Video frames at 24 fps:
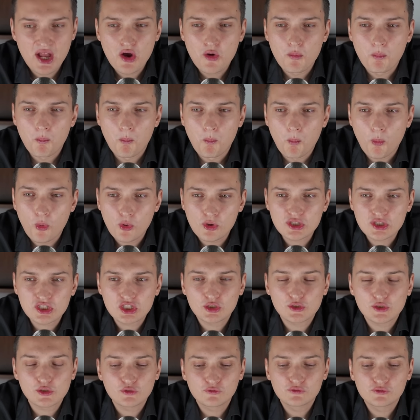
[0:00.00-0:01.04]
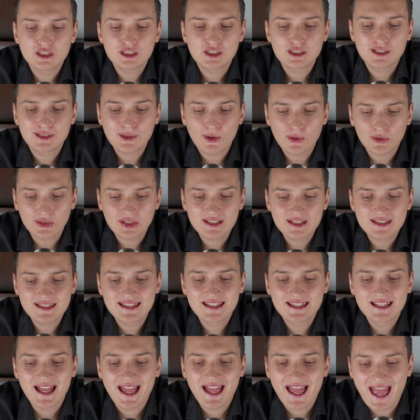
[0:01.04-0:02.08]
most of the
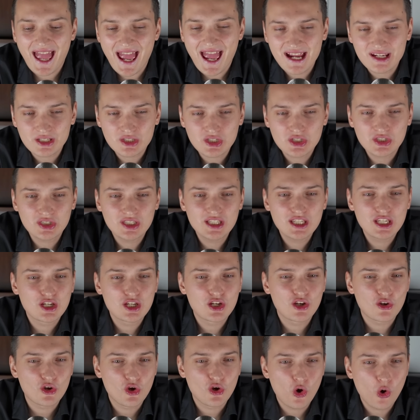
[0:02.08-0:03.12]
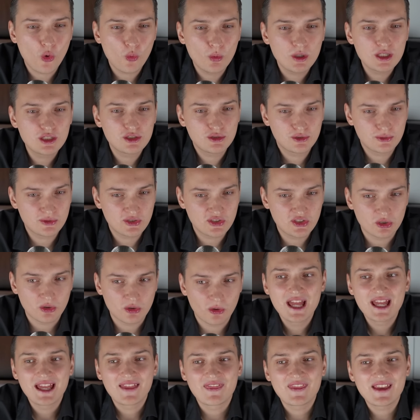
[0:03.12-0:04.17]
tokens actually going to
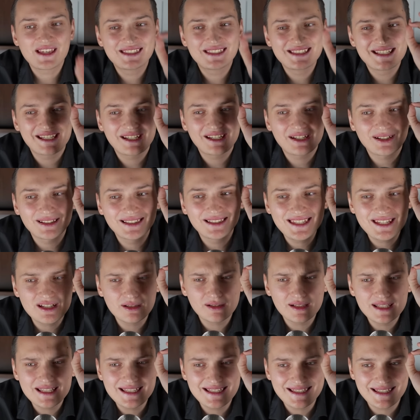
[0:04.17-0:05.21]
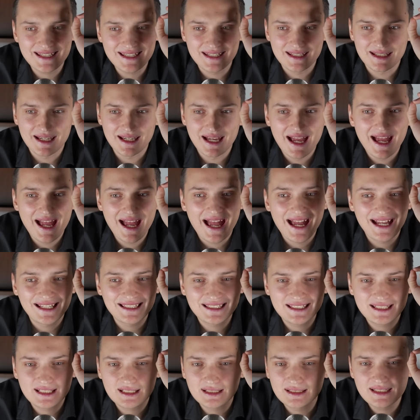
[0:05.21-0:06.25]
zero that clearly see
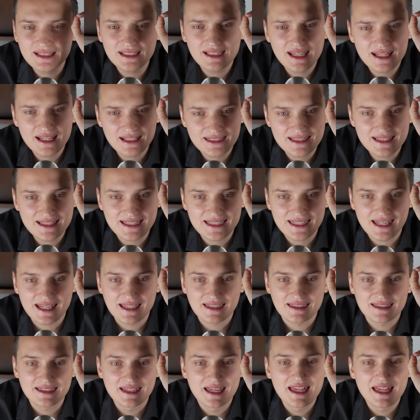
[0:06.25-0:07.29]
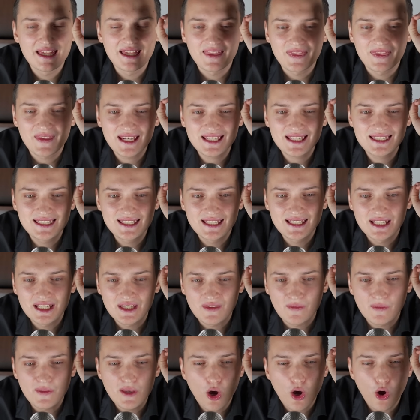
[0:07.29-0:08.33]
and clearly understand that
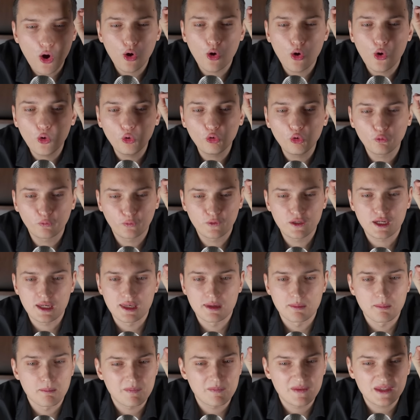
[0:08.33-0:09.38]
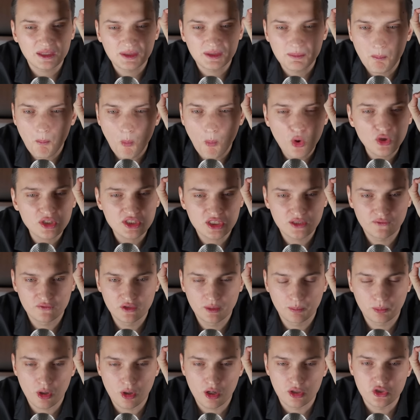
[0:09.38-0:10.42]
the whole thing that most of the
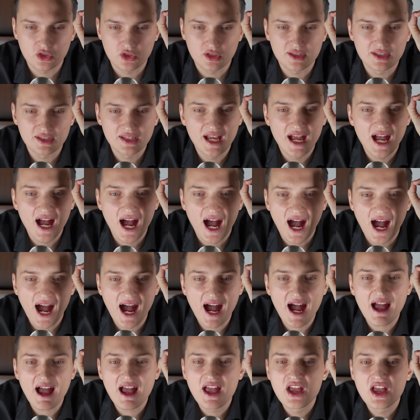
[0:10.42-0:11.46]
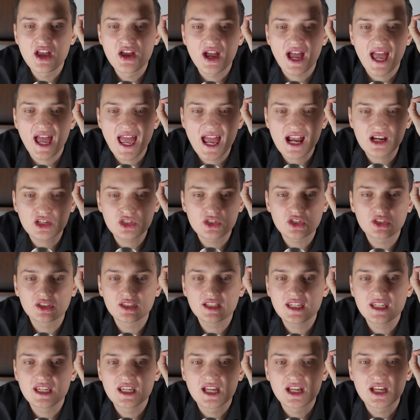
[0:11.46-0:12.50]
projects are
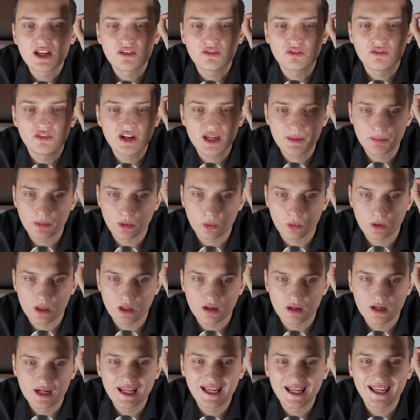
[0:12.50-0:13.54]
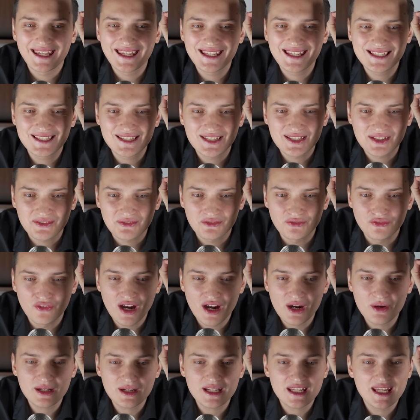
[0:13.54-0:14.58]
actually vaporware it's
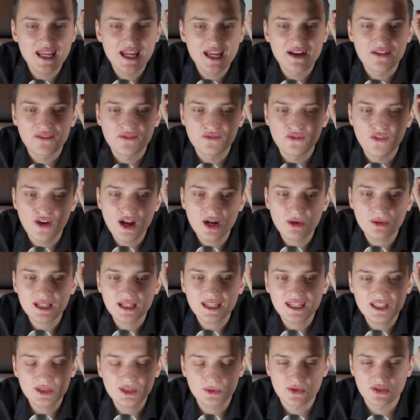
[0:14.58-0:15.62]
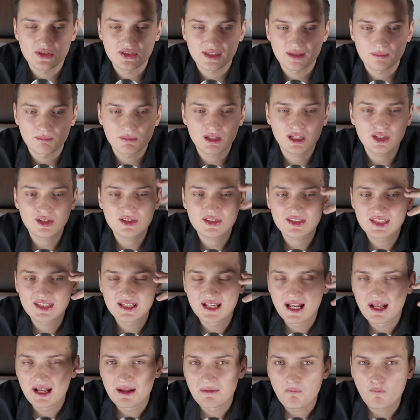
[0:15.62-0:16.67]
very very interesting because
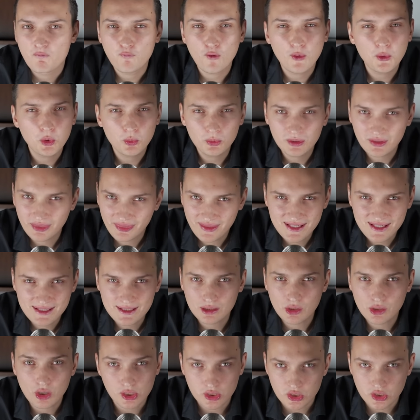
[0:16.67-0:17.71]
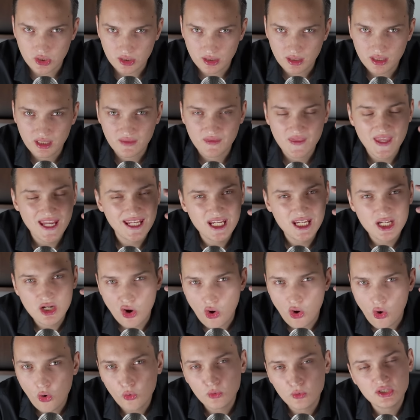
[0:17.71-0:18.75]
following this logic they can
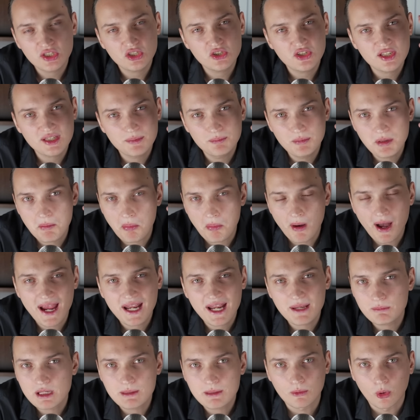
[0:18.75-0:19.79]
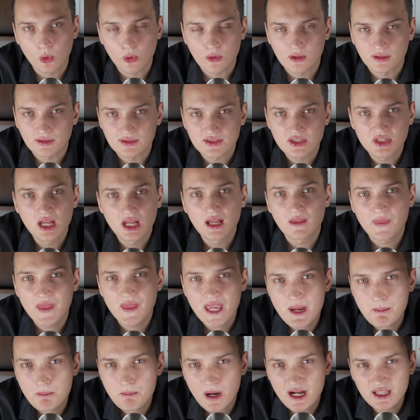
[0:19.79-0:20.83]
also just be buying meme coins they
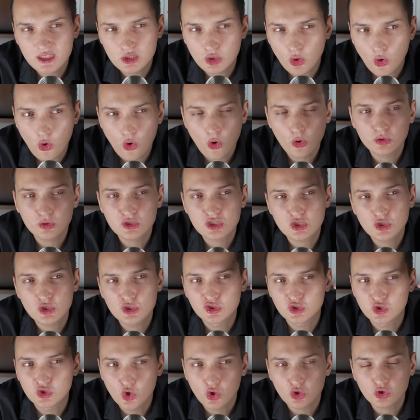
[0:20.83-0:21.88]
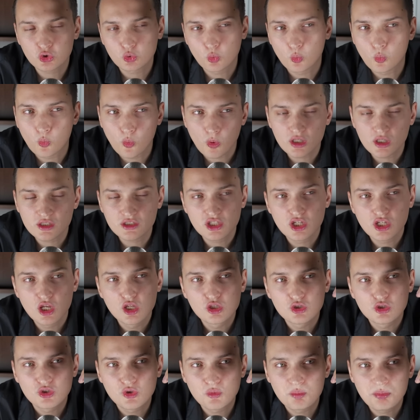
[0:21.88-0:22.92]
might also not want
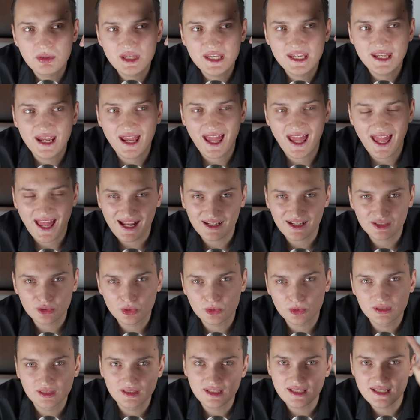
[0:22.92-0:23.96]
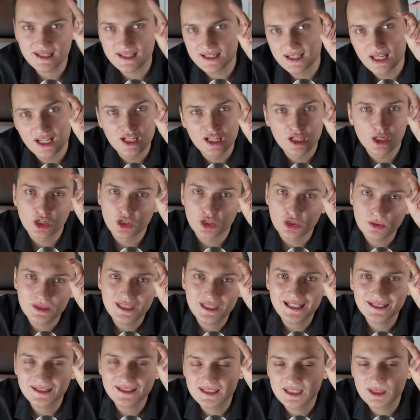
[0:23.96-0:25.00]
to be entering these
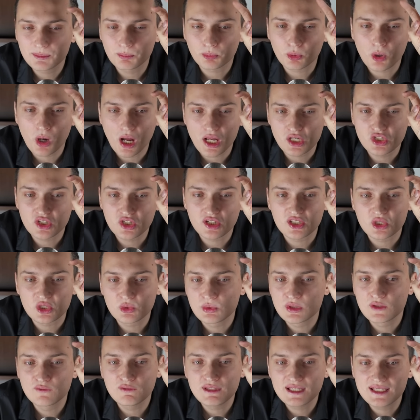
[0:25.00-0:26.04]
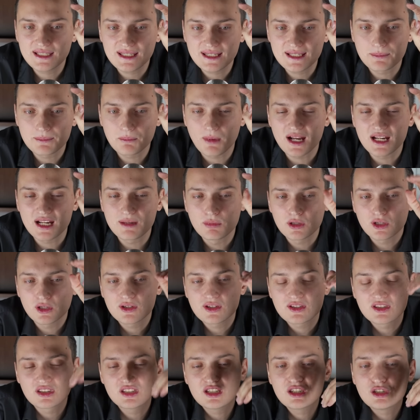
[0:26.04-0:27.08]
utility projects with VCs money
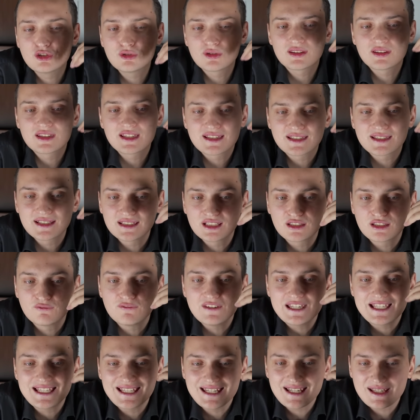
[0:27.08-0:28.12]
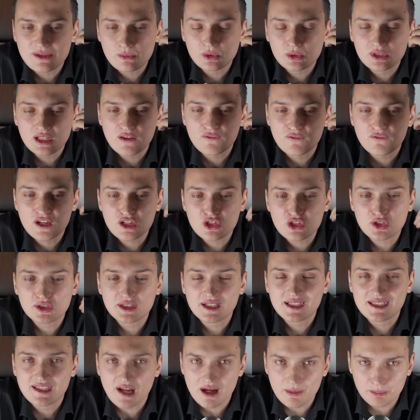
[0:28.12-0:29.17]
because they do understand that VCs will eventually
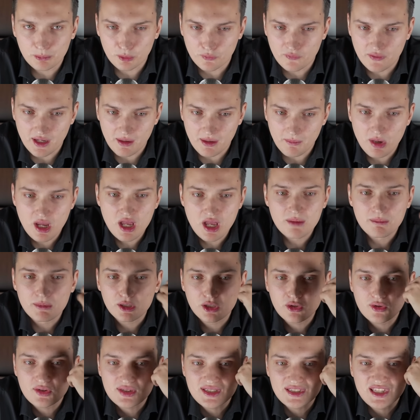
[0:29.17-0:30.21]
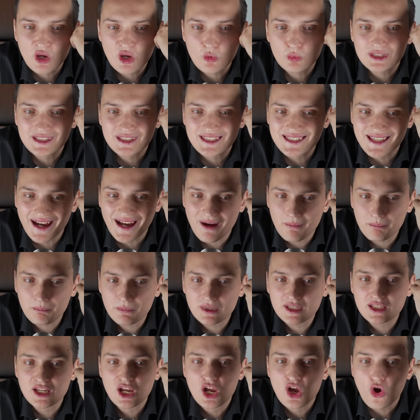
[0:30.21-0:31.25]
dump on them because they were
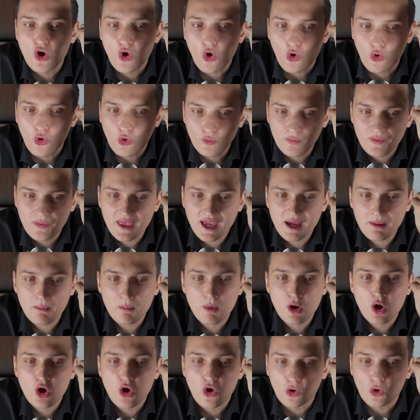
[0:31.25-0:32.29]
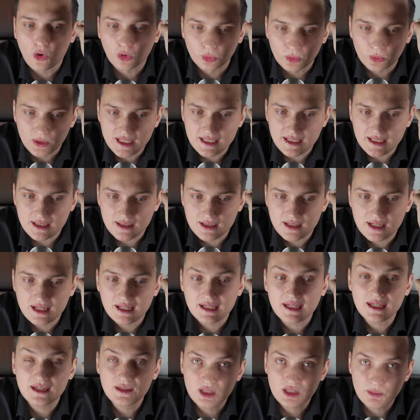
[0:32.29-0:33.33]
dumping on them already
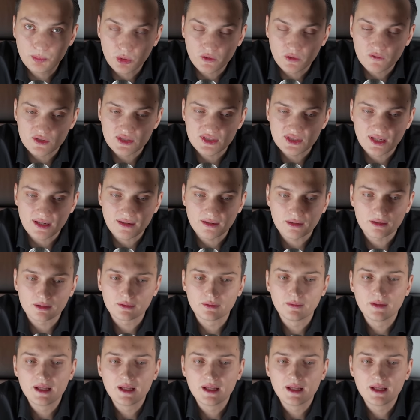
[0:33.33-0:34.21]
in the previous cycle.